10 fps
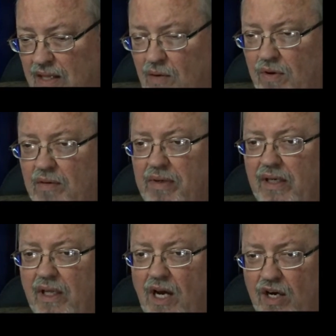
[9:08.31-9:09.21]
They would have
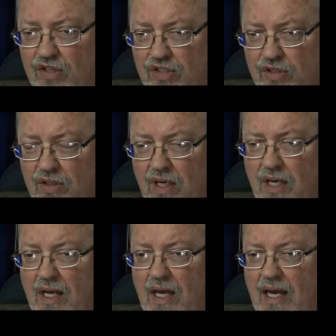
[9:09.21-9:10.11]
been larger,
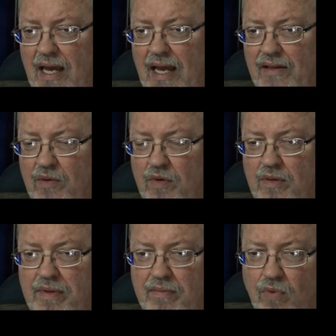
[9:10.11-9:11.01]
and there
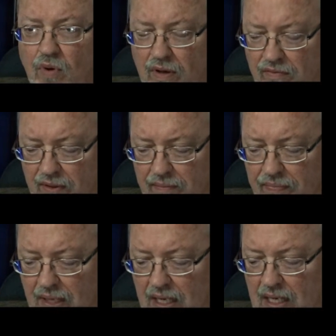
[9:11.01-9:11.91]
would have been more of
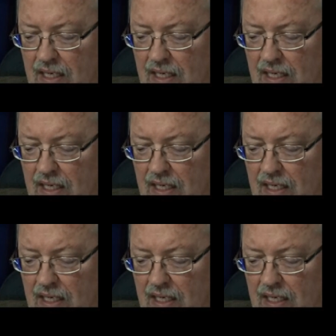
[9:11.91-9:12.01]
them.